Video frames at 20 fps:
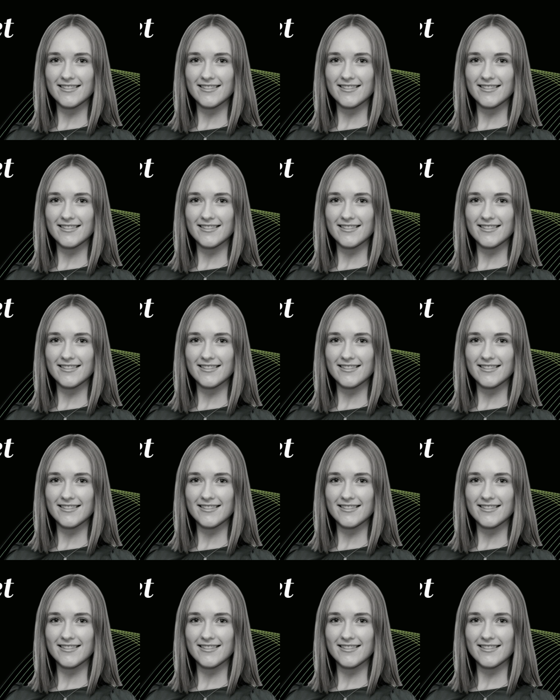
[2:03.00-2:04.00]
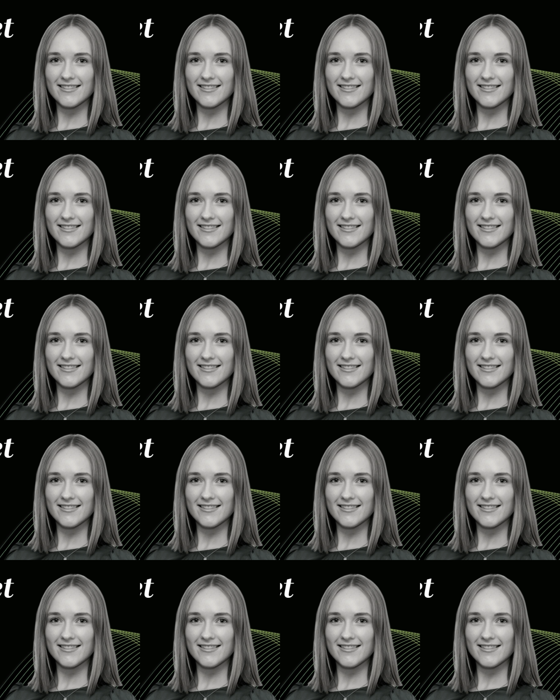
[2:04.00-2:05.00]

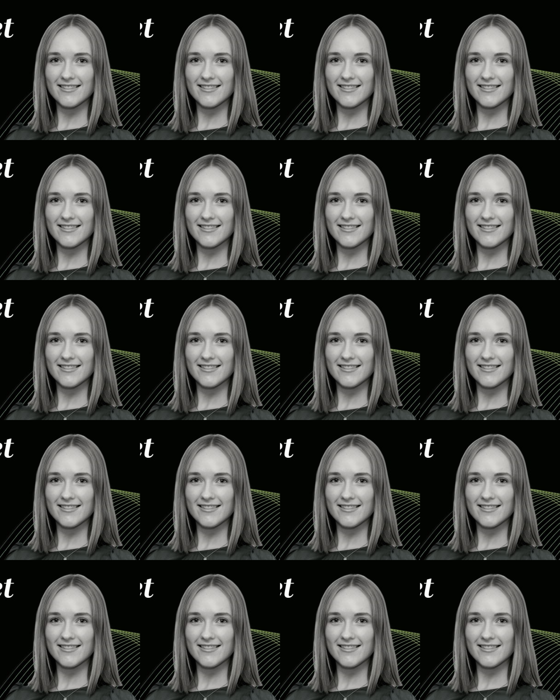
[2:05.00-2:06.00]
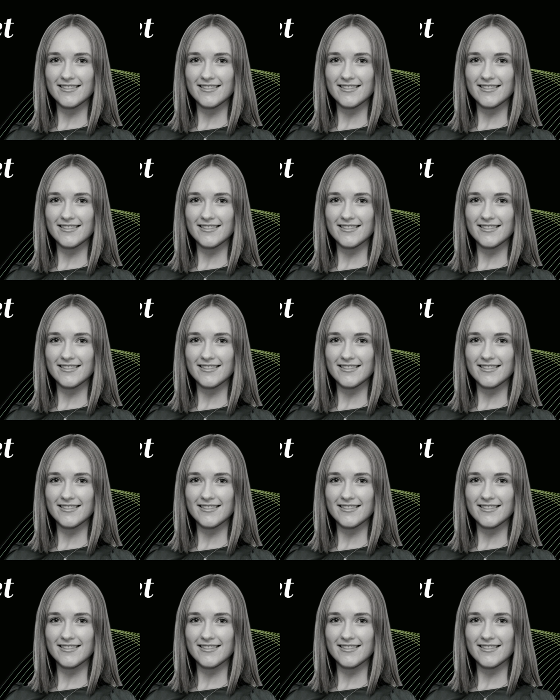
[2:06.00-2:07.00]

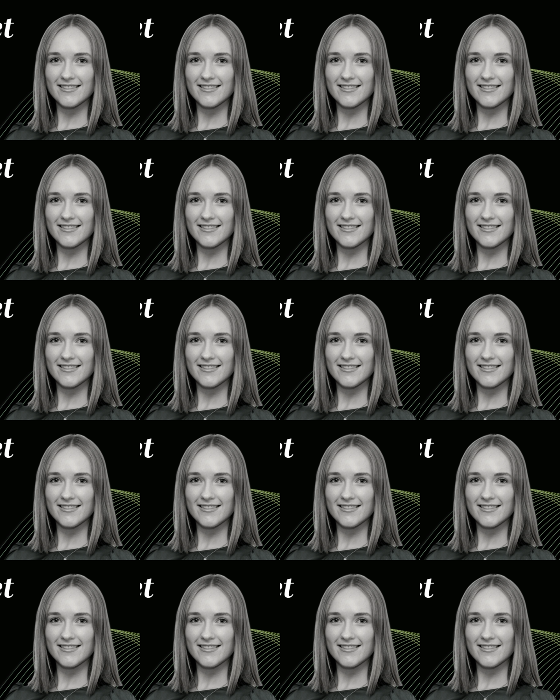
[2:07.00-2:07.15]
This is a still picture; no speech is visible.